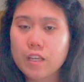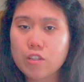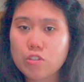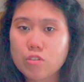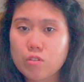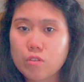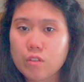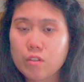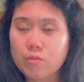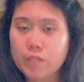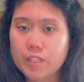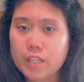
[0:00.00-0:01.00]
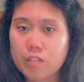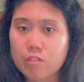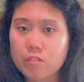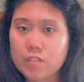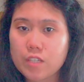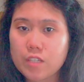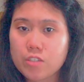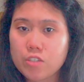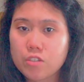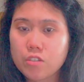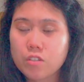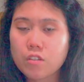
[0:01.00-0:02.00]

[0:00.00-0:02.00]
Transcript: into the rectangular dish,